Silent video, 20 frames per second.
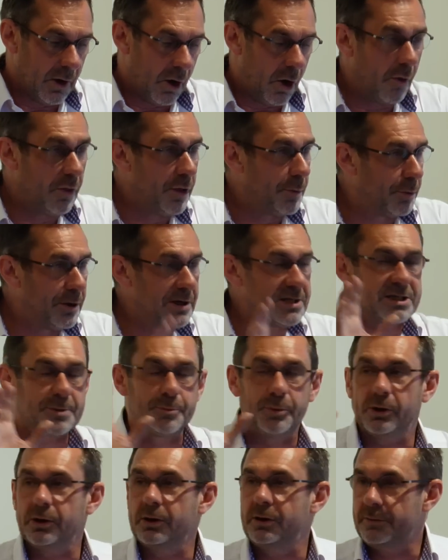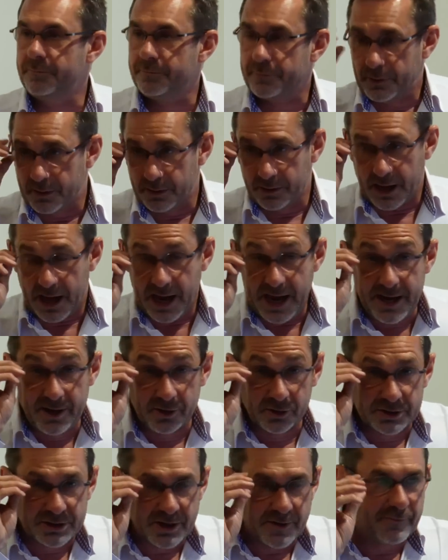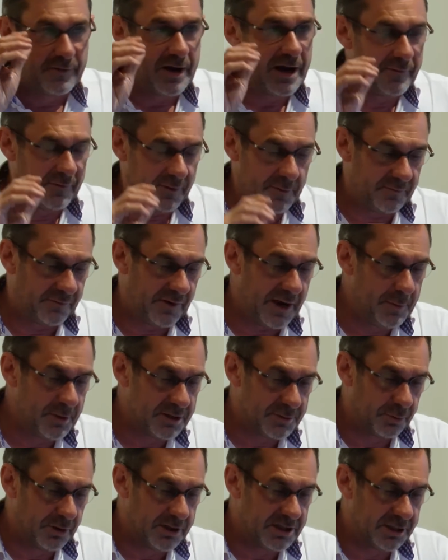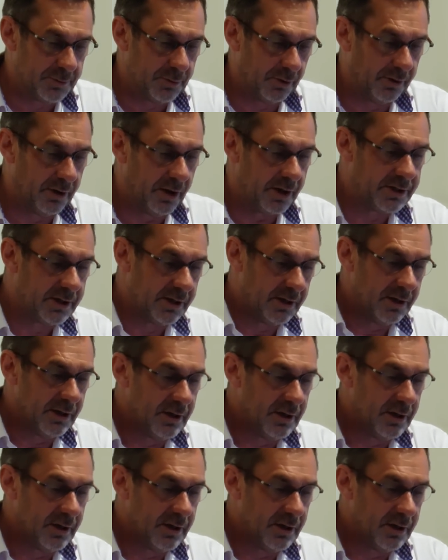On the principle, Hegel's famous principle that